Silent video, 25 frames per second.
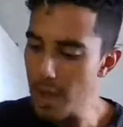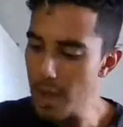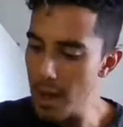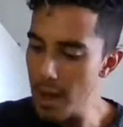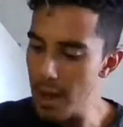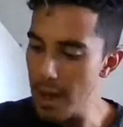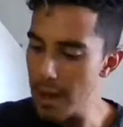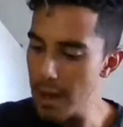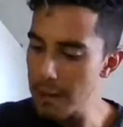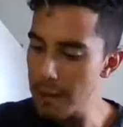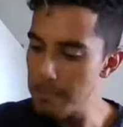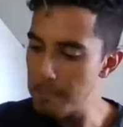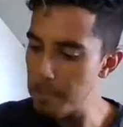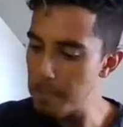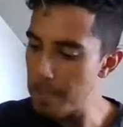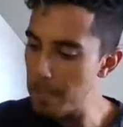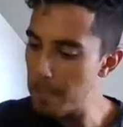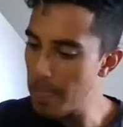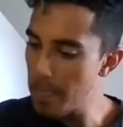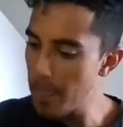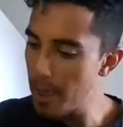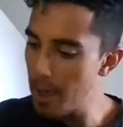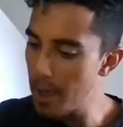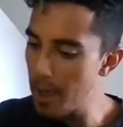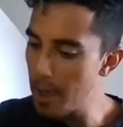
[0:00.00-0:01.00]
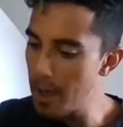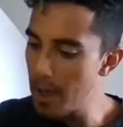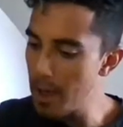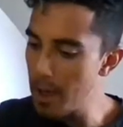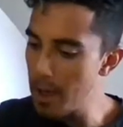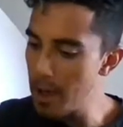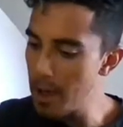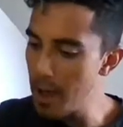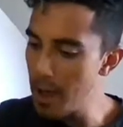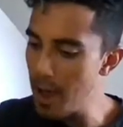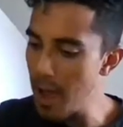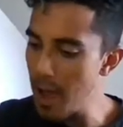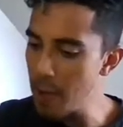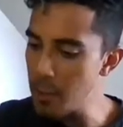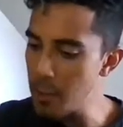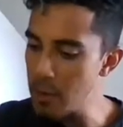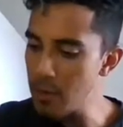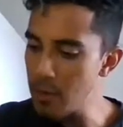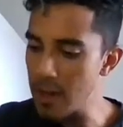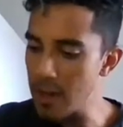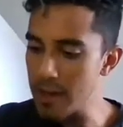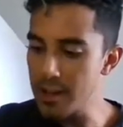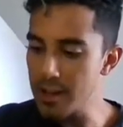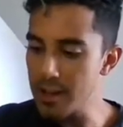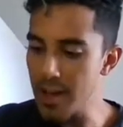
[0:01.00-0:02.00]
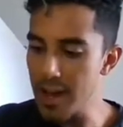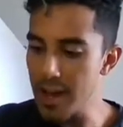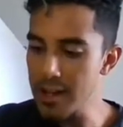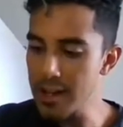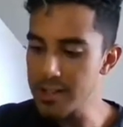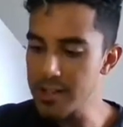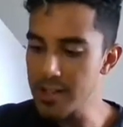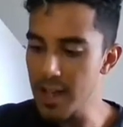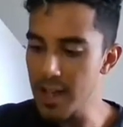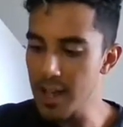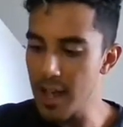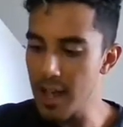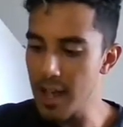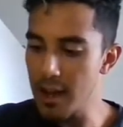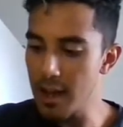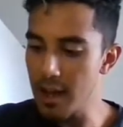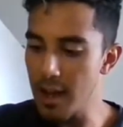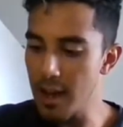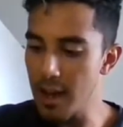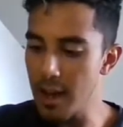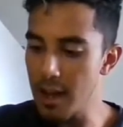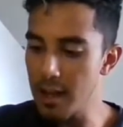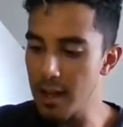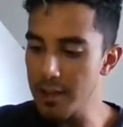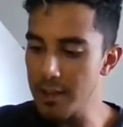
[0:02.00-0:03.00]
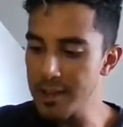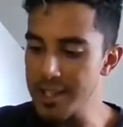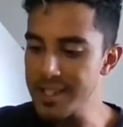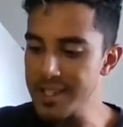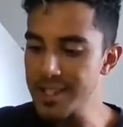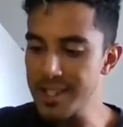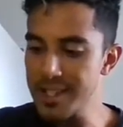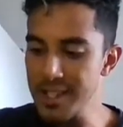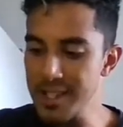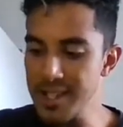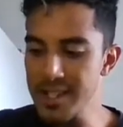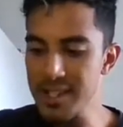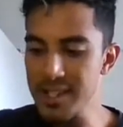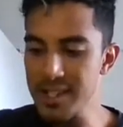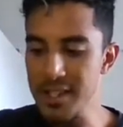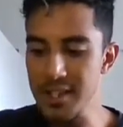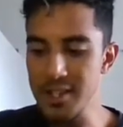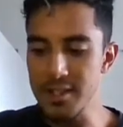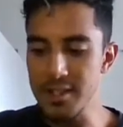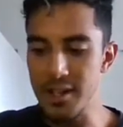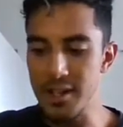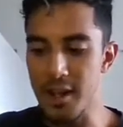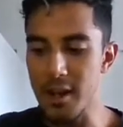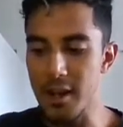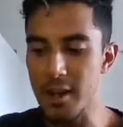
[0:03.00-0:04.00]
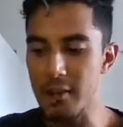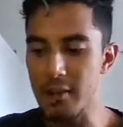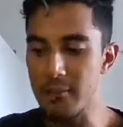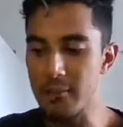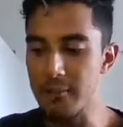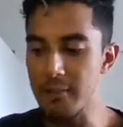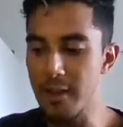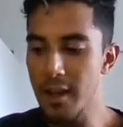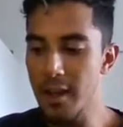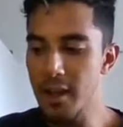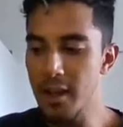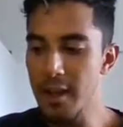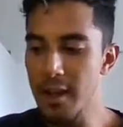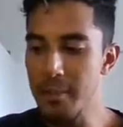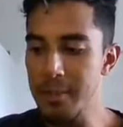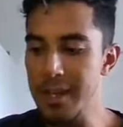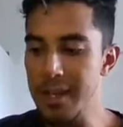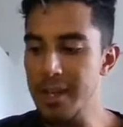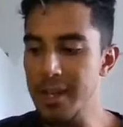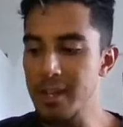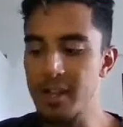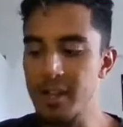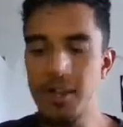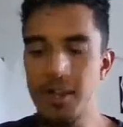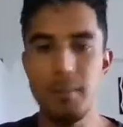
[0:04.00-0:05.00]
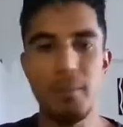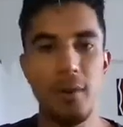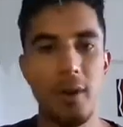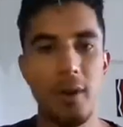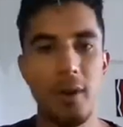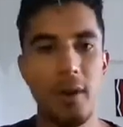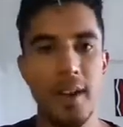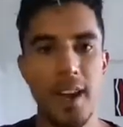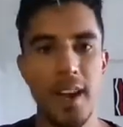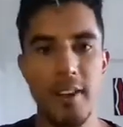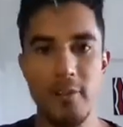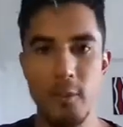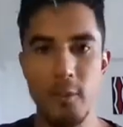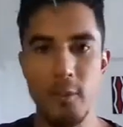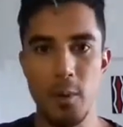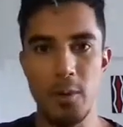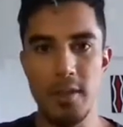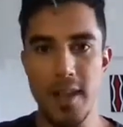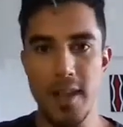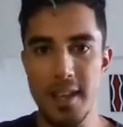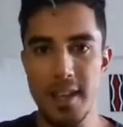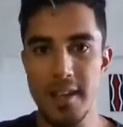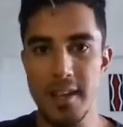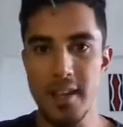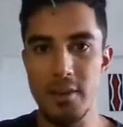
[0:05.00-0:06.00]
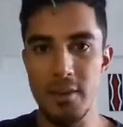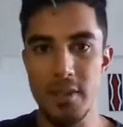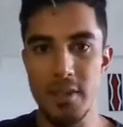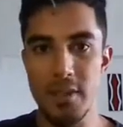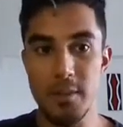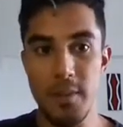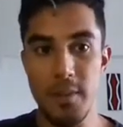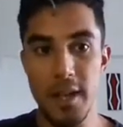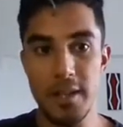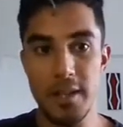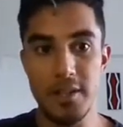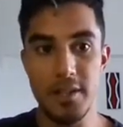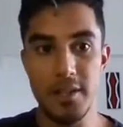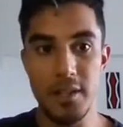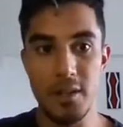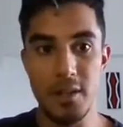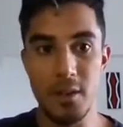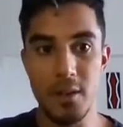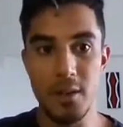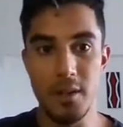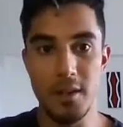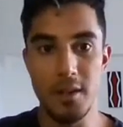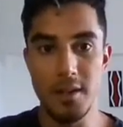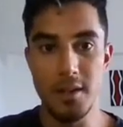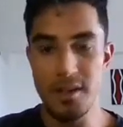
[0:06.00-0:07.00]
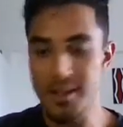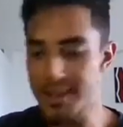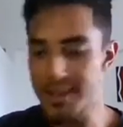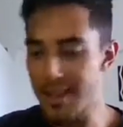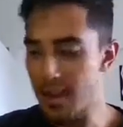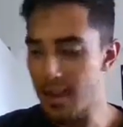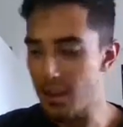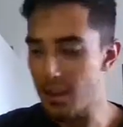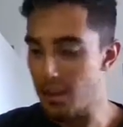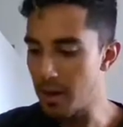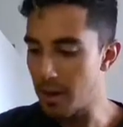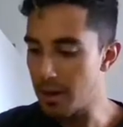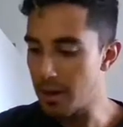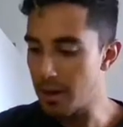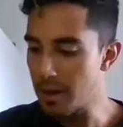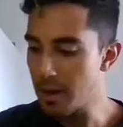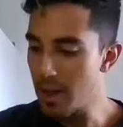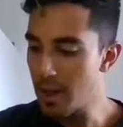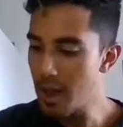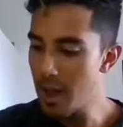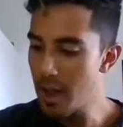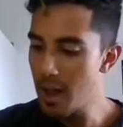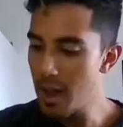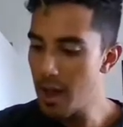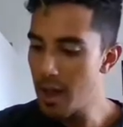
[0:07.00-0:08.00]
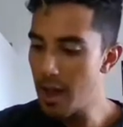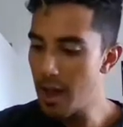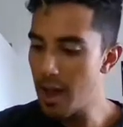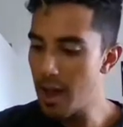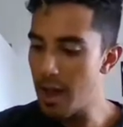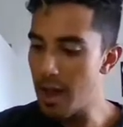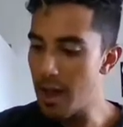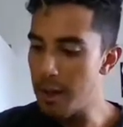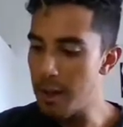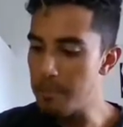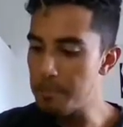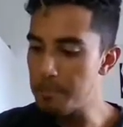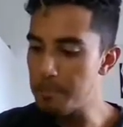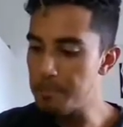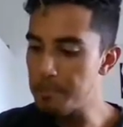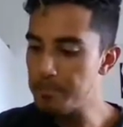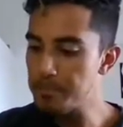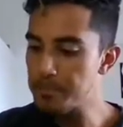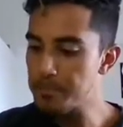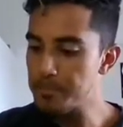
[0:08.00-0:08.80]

And we recognize that this thesis of be a good boy and everyone will like and respect you does not work. I